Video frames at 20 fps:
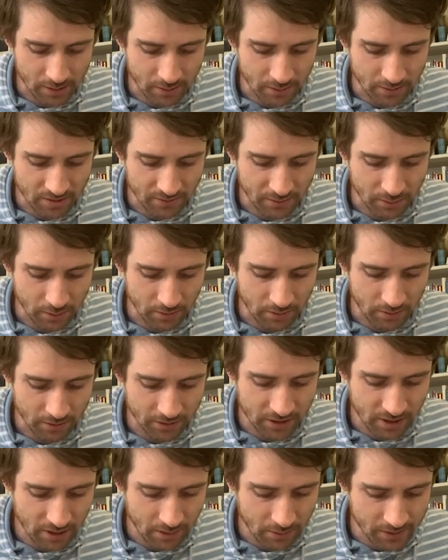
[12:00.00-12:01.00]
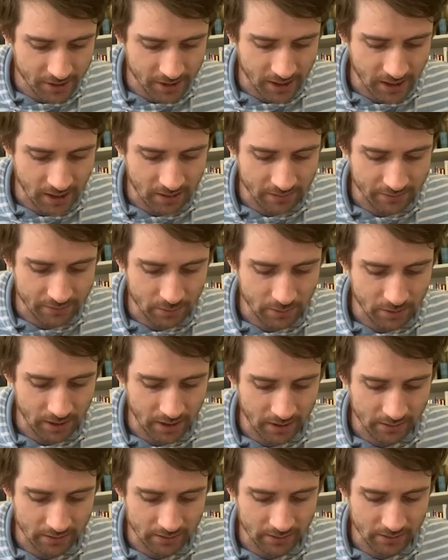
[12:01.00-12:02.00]
the Lord of all lords. You are the King of all
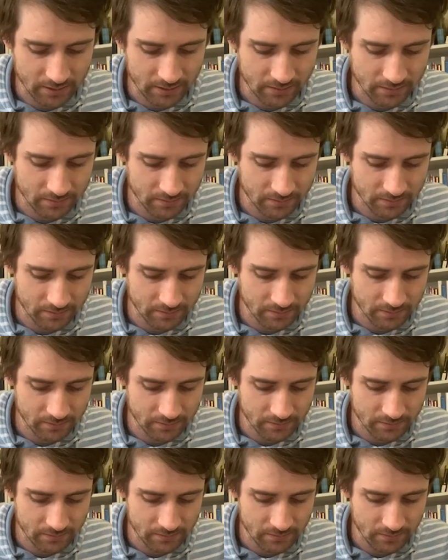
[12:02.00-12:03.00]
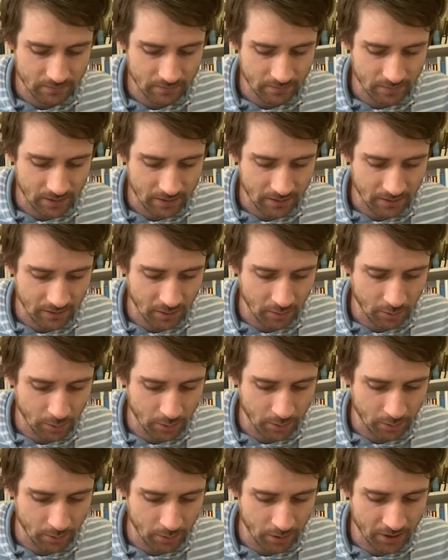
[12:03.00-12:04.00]
kings. You
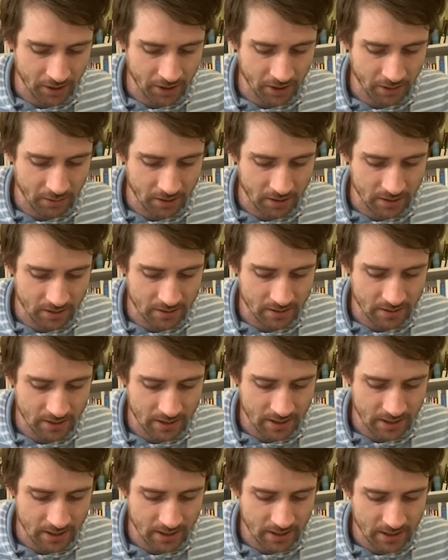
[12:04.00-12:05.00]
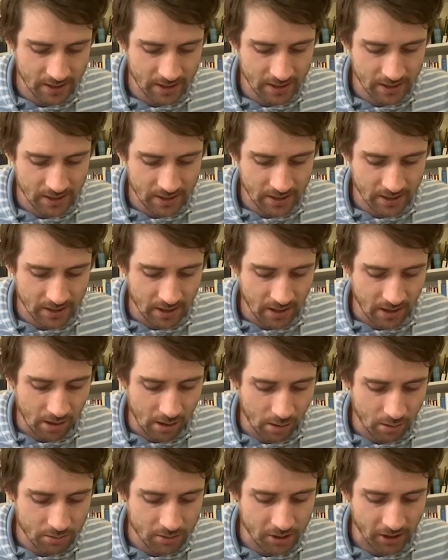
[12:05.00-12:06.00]
are the one who is
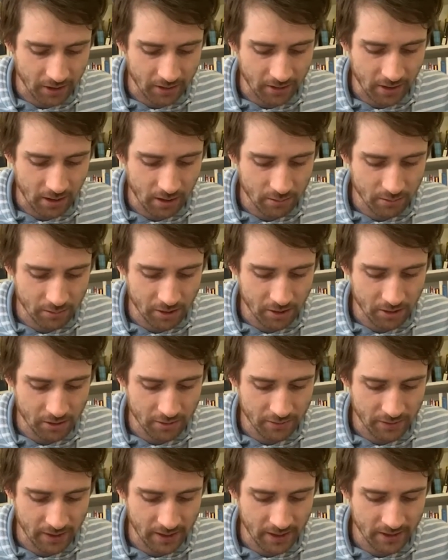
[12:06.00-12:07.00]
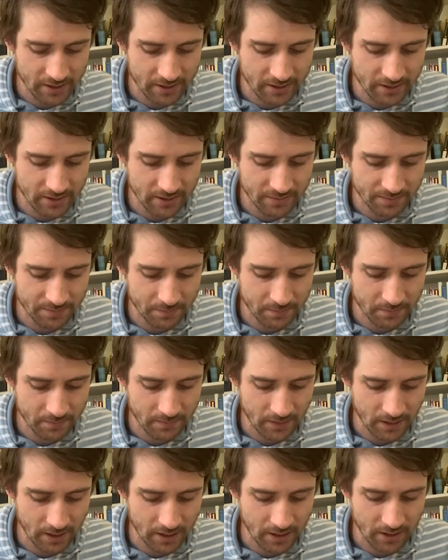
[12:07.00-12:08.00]
holding the whole universe
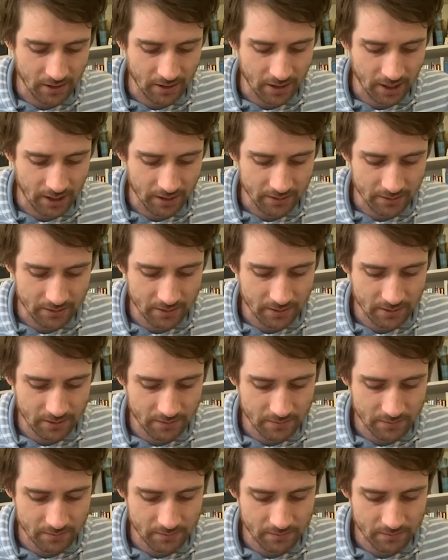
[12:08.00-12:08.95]
in your hands.